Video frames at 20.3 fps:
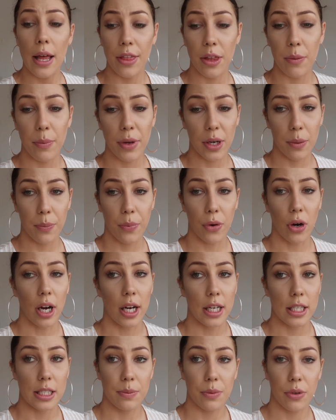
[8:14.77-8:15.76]
the better
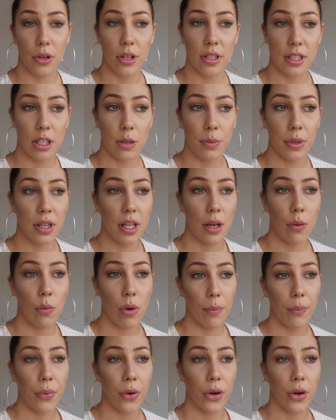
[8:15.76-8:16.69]
price because there'll be that one